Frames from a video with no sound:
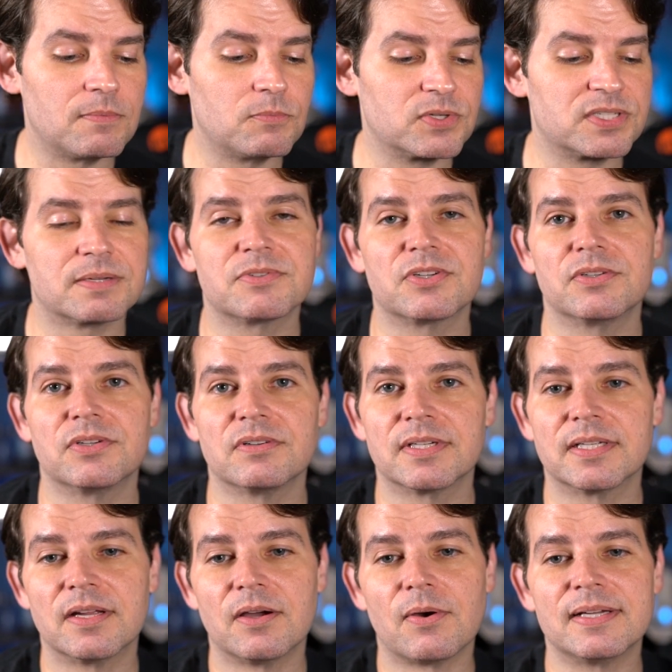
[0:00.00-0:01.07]
which I'm sure you
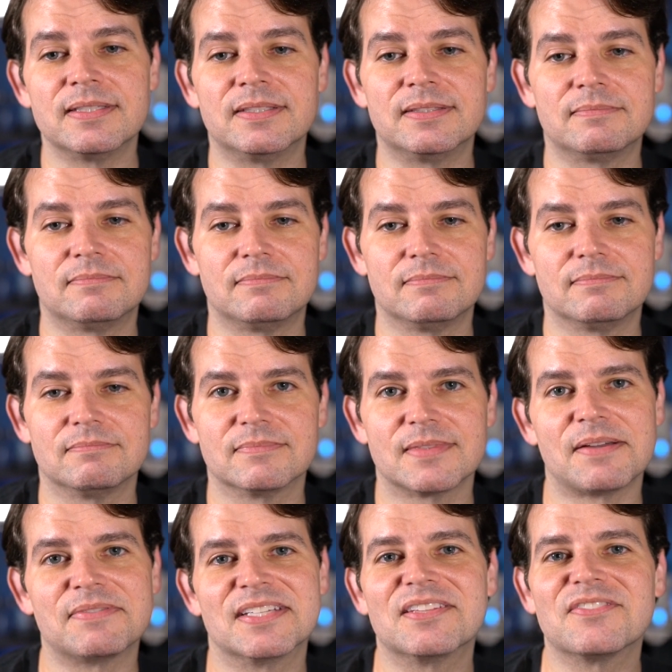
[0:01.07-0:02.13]
already know,
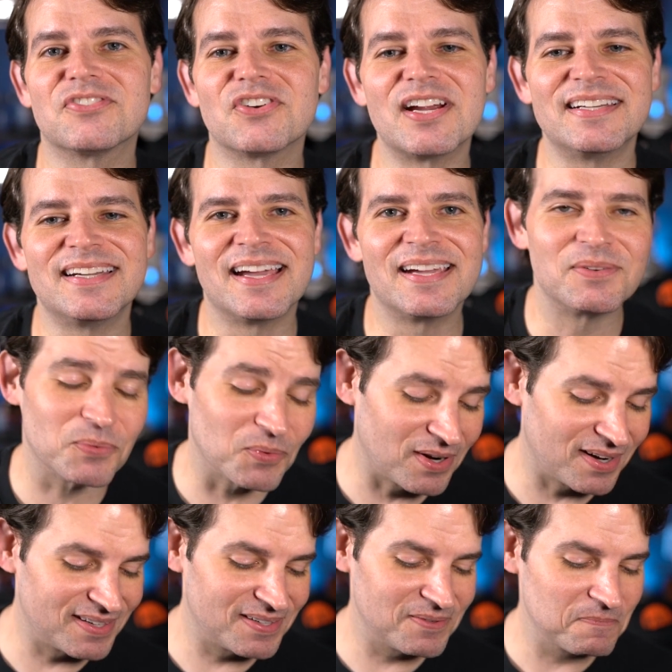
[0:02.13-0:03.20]
obviously the Fright Night
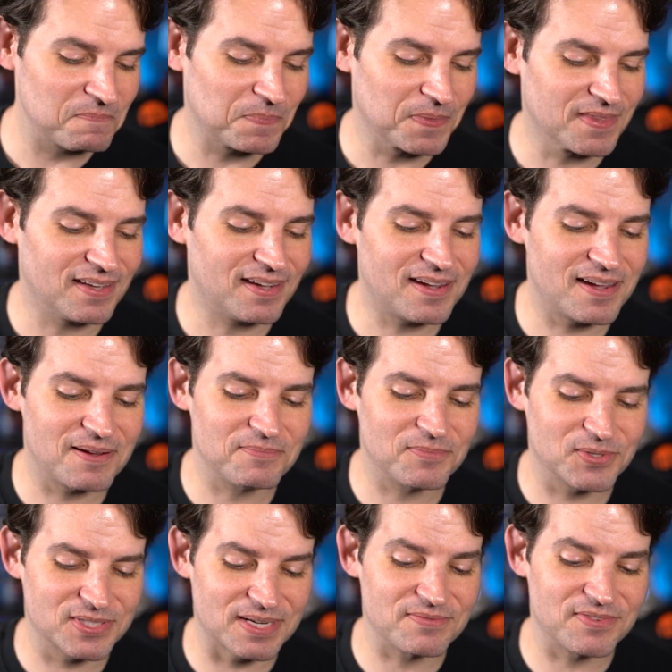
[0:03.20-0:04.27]
one,
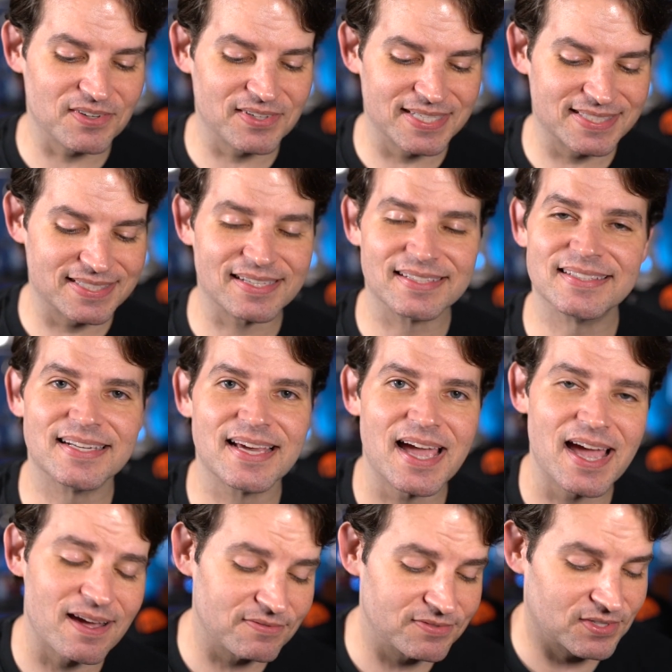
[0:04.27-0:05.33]
which I'm very excited to
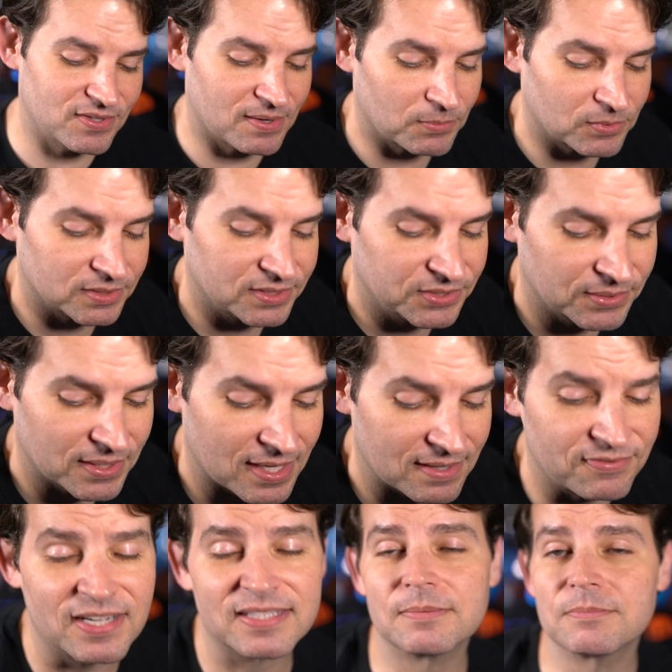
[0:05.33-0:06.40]
have, so I will do that. In
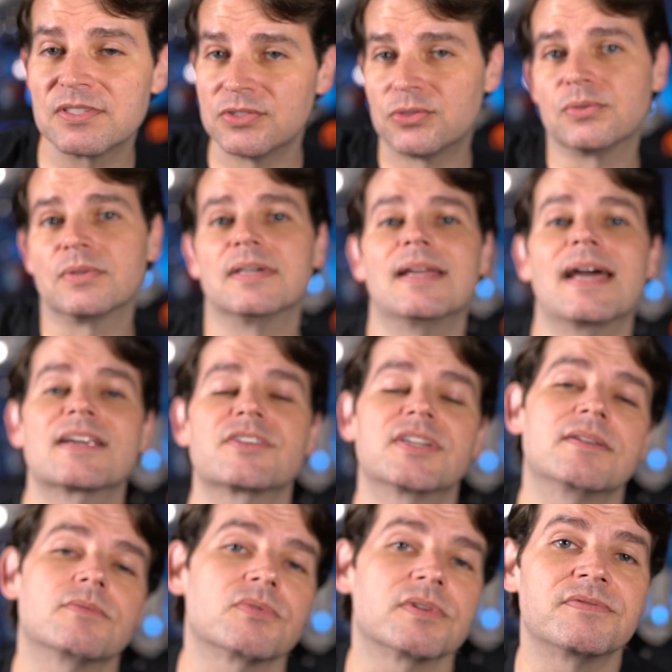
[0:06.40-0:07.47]
fact, I'm going to do
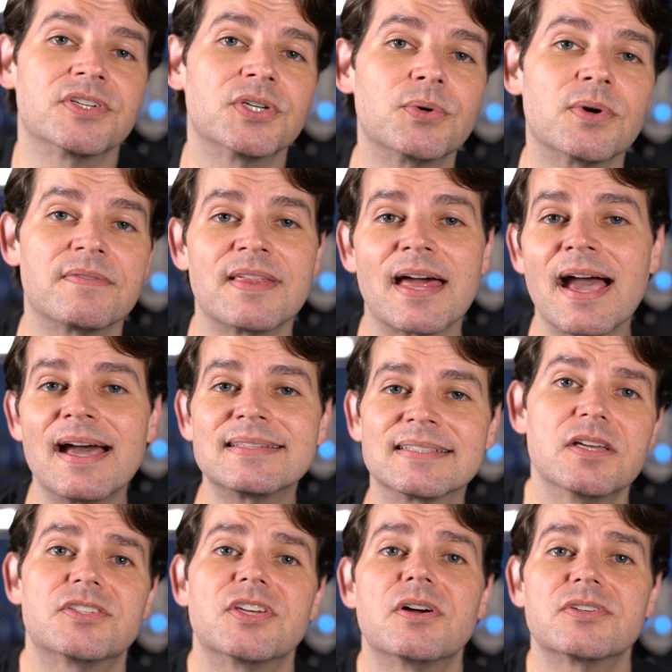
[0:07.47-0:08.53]
actually a review of that.
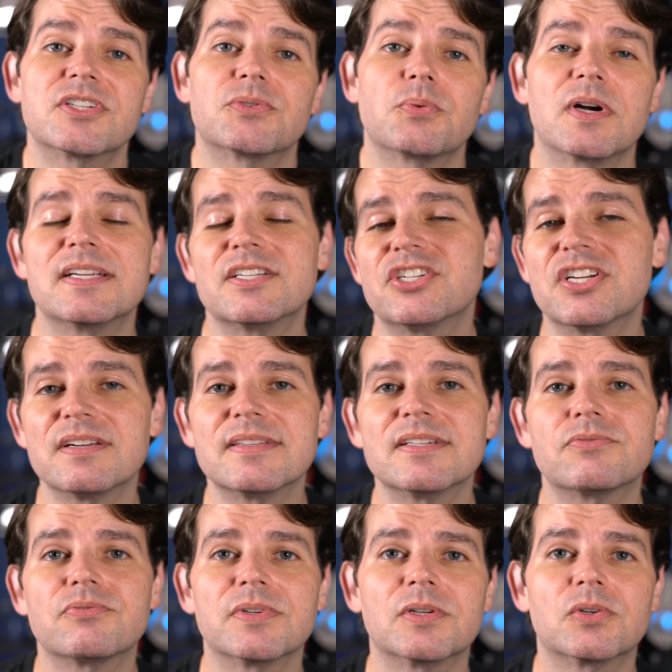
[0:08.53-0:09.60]
So just want to share
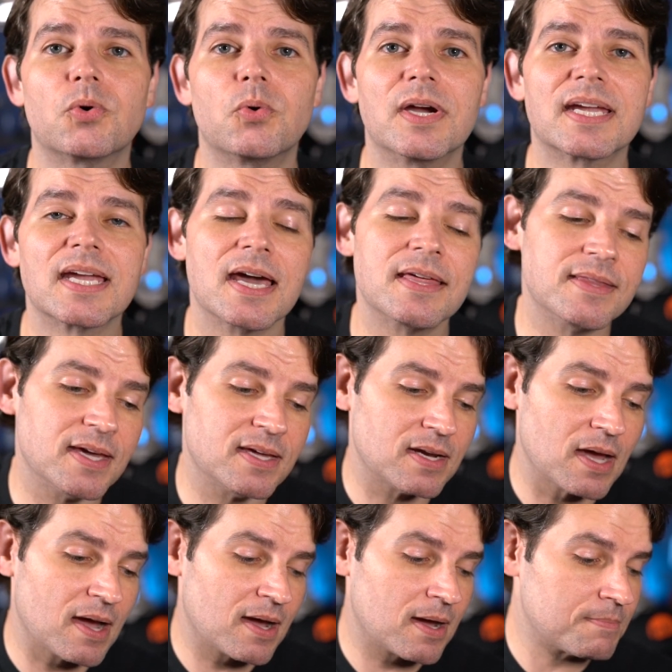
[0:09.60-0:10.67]
this real quick, and then
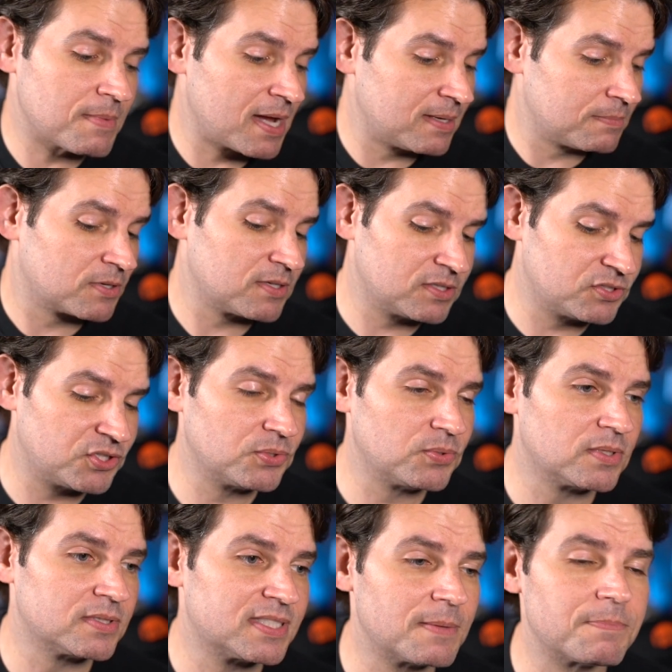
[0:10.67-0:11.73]
I am going to
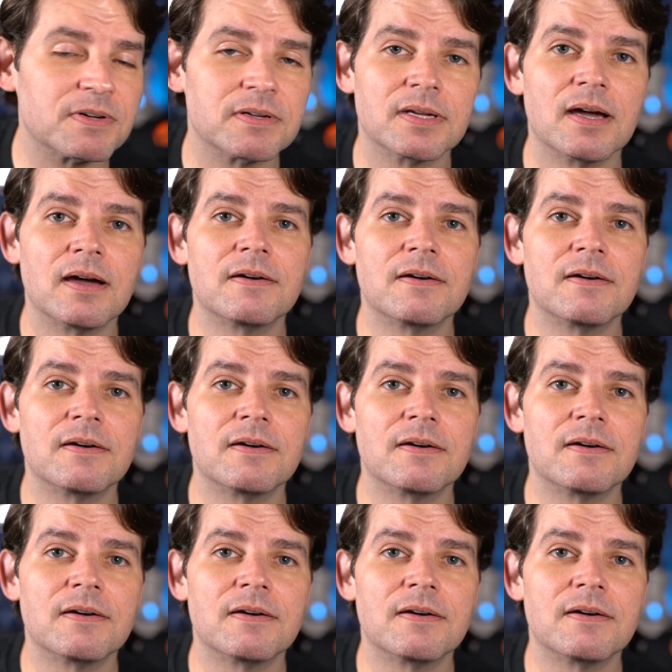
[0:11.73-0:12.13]
do a separate